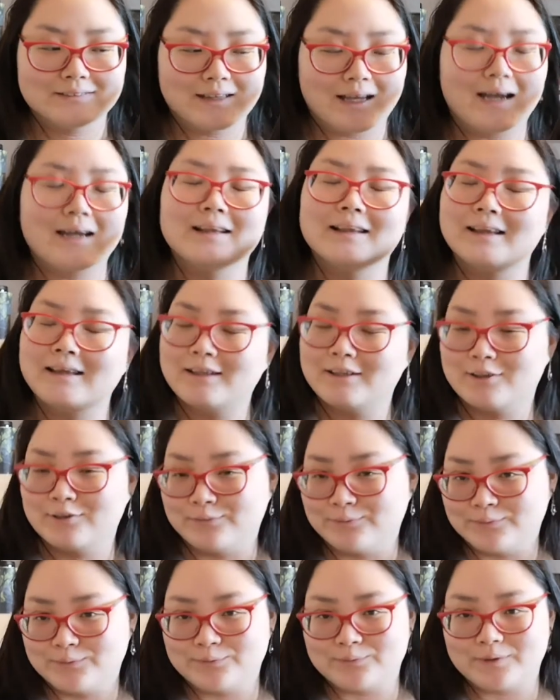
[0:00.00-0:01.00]
I like
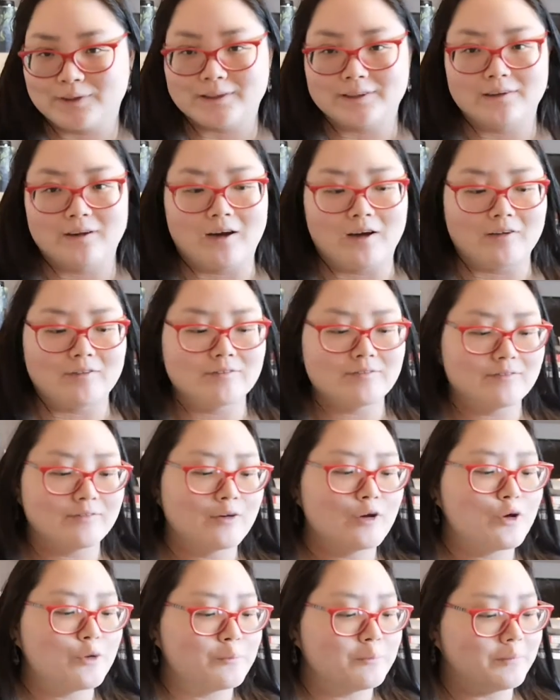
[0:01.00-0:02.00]
those well enough,
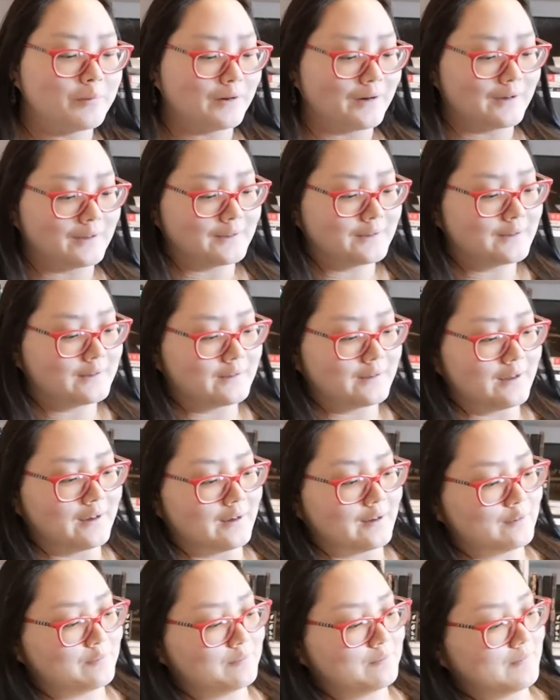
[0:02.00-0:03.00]
but
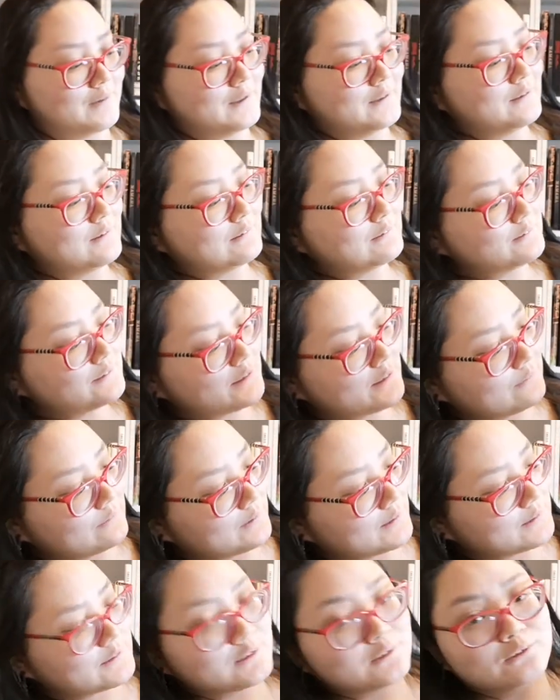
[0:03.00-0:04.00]
it turns out
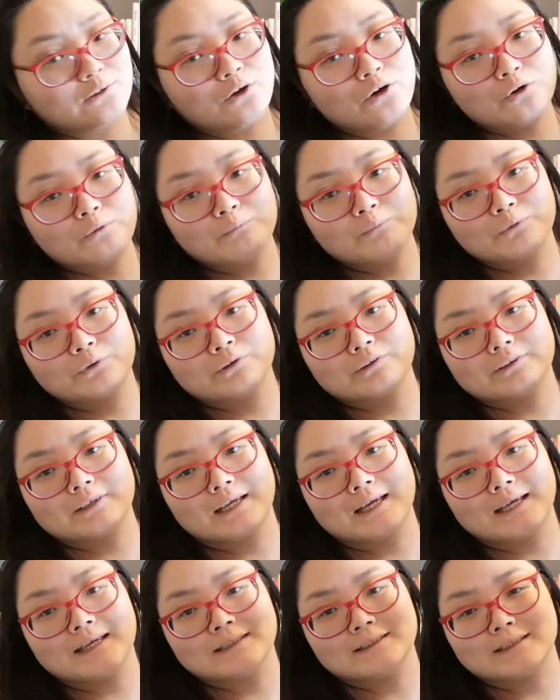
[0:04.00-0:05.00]
it's a lot more
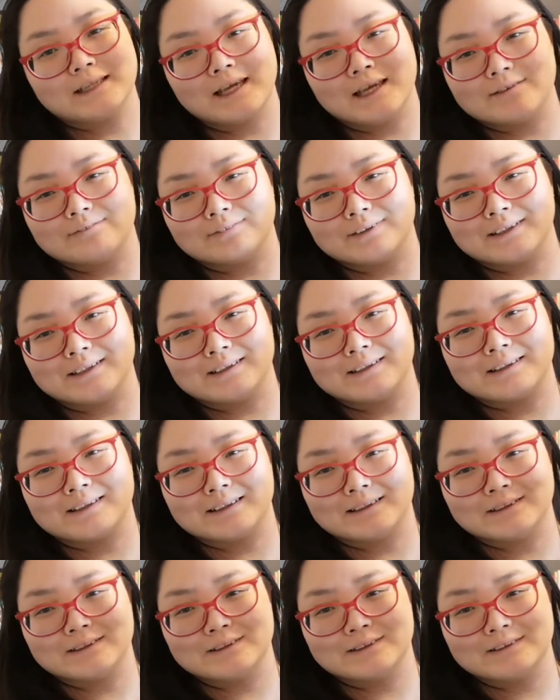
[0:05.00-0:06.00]
text heavy
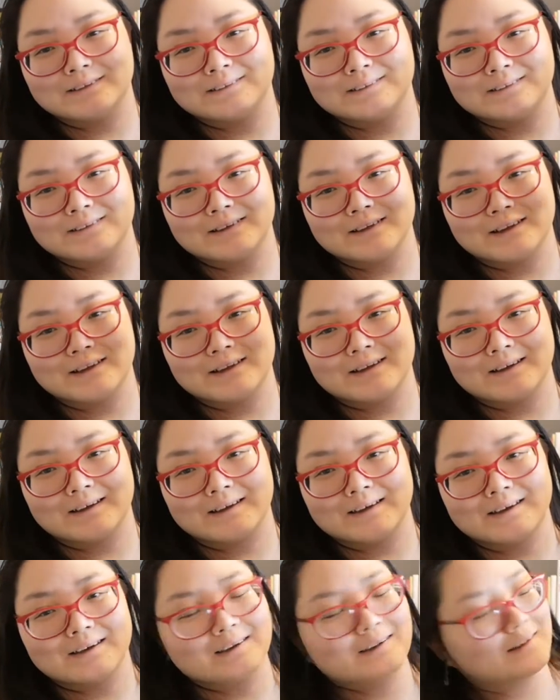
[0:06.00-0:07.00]
than
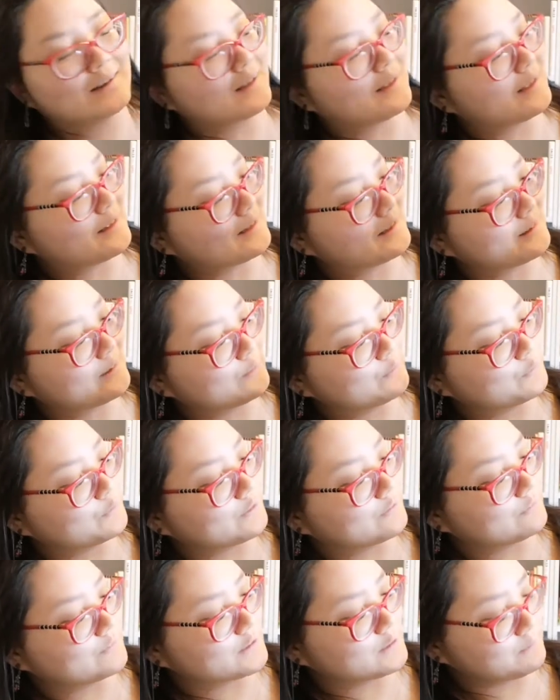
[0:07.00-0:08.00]
I
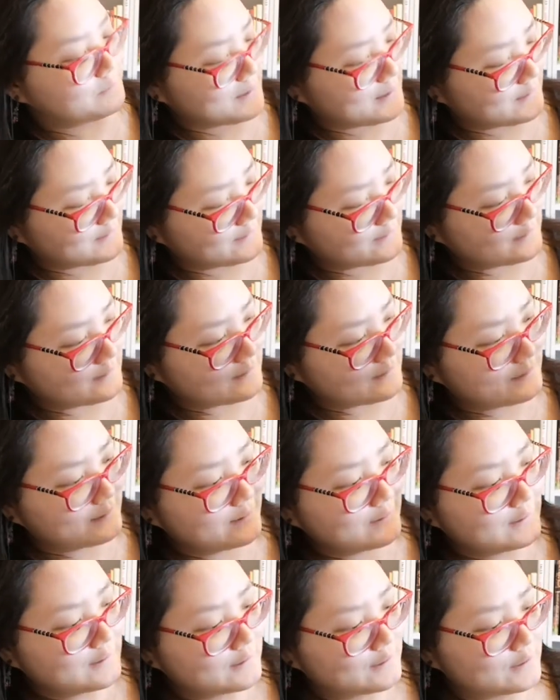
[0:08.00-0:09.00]
would have expected.
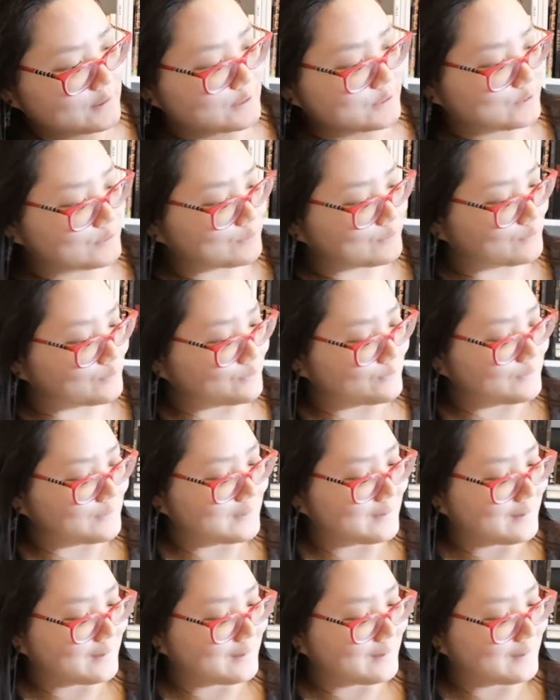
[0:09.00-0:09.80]
So